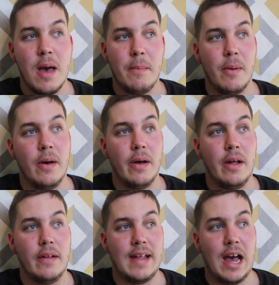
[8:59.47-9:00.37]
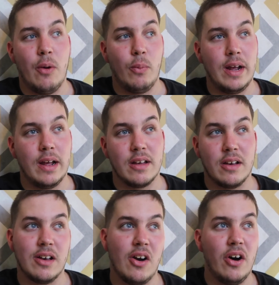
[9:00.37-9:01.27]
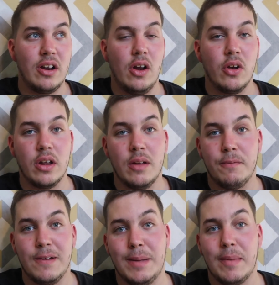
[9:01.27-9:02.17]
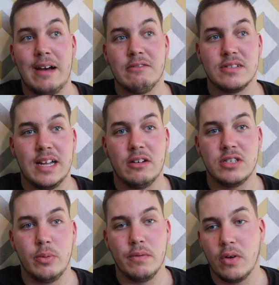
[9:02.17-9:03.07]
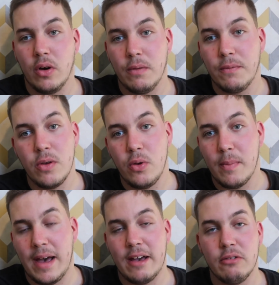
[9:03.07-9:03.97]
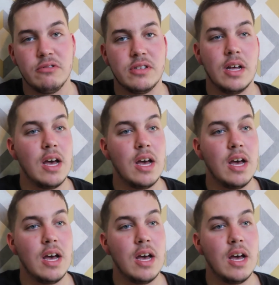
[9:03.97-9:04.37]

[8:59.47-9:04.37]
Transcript: But now we're kind of looking at females now, so we've got a few males,